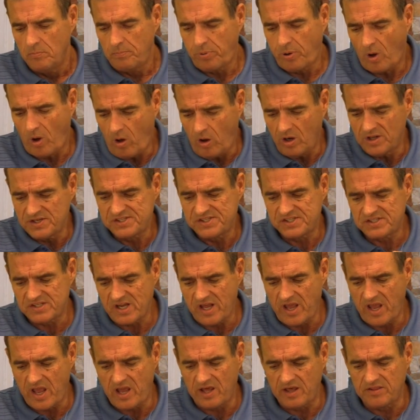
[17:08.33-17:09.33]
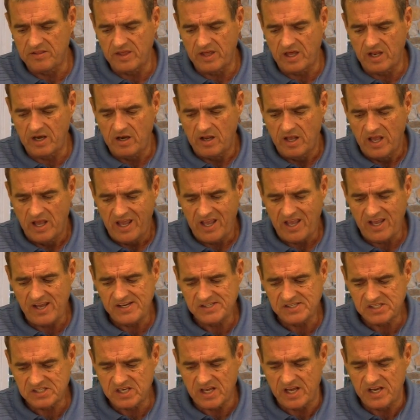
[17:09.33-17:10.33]
Paul is saying that
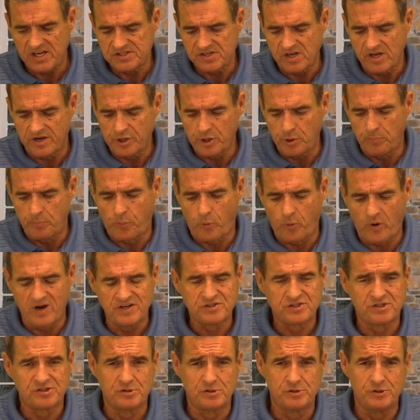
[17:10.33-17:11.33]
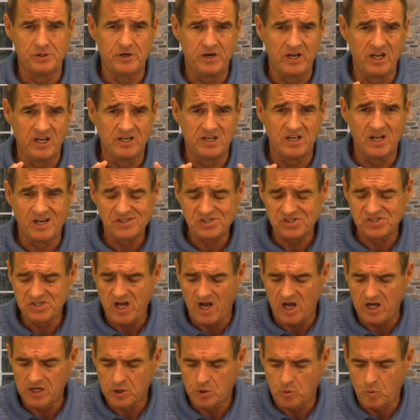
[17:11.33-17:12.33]
he stays under pressure, he does
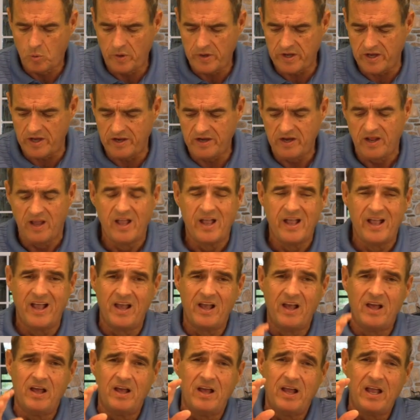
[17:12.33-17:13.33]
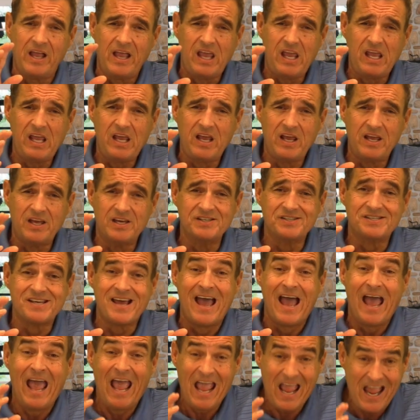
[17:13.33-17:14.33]
not quit, he
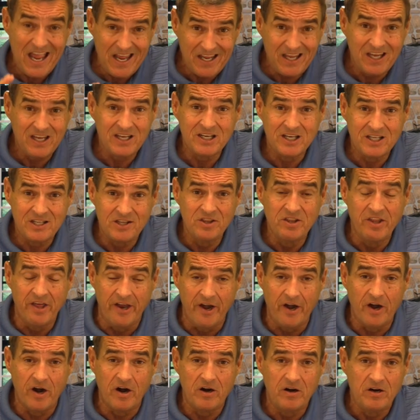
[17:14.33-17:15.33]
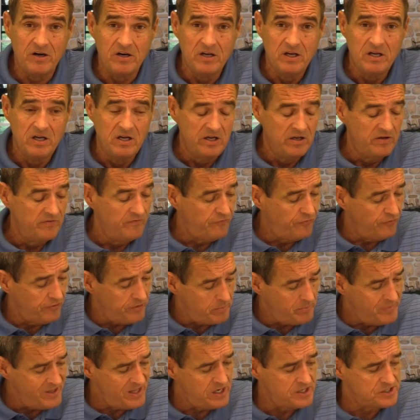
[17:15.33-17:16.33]
is hanging in there for
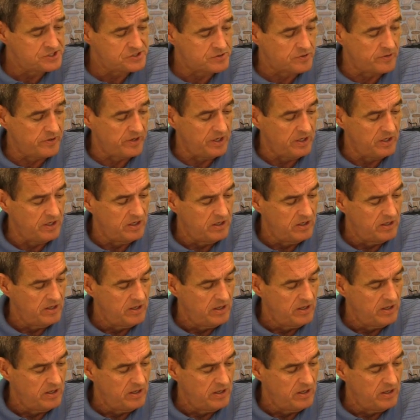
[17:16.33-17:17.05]
the ministry.